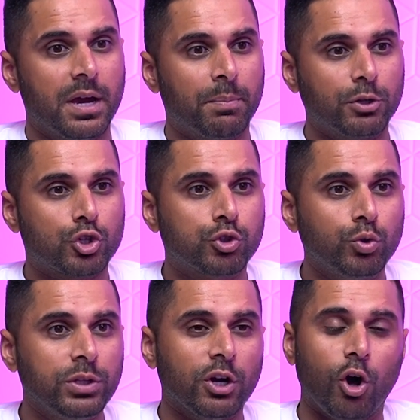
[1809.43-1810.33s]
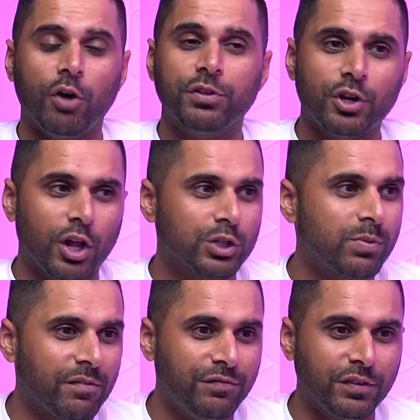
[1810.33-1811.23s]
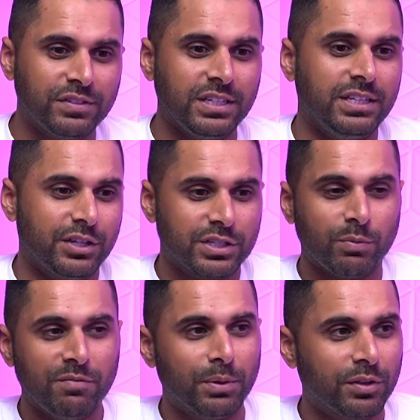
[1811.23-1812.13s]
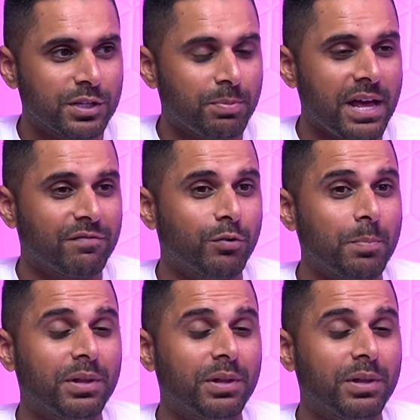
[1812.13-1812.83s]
But truly all the knowledge, we have 15 years that we've built this platform,